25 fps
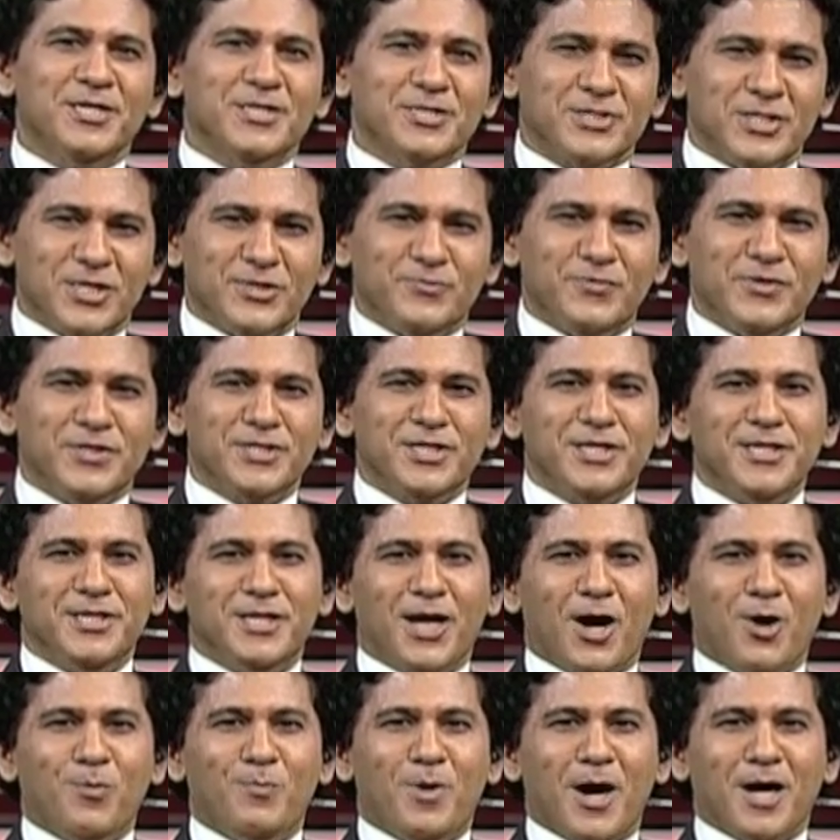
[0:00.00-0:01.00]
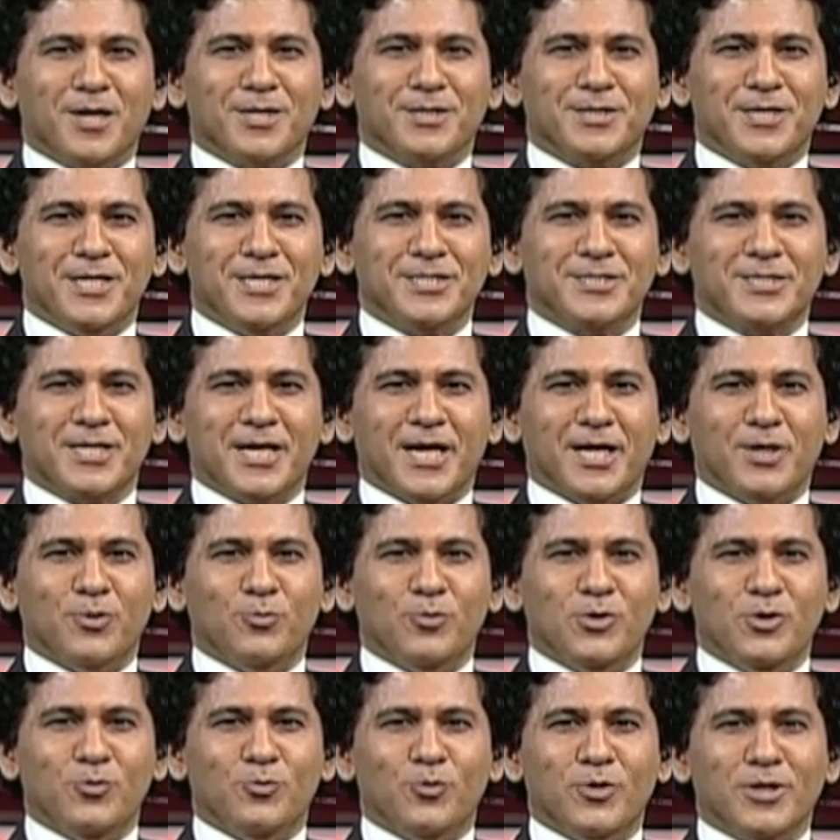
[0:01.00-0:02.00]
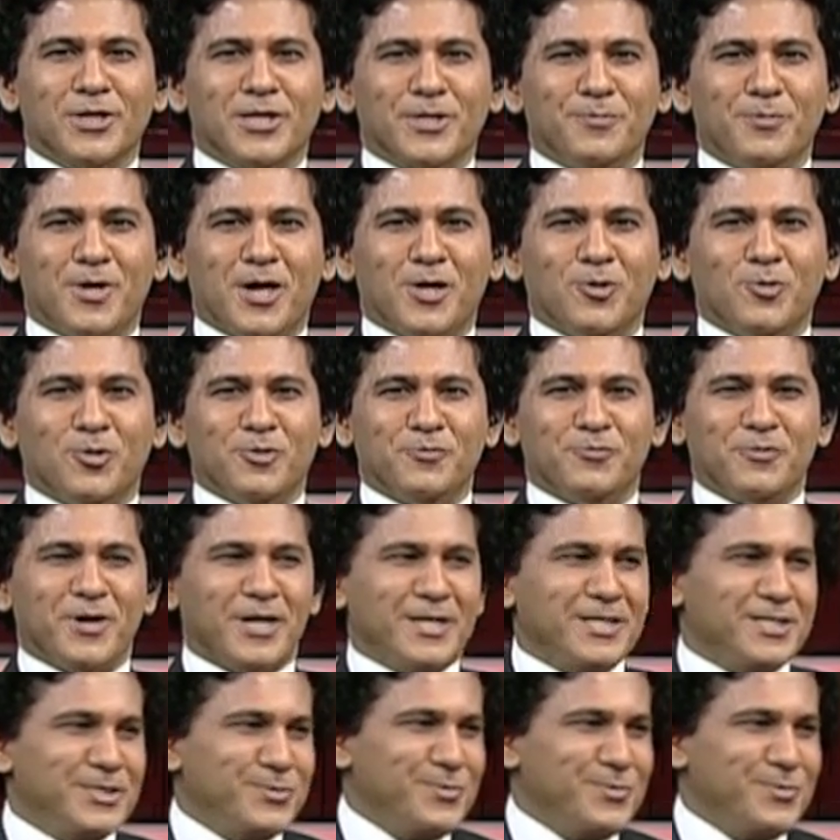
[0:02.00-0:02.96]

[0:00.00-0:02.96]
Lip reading: She is visiting now Bangladesh, and we welcome her on Frankly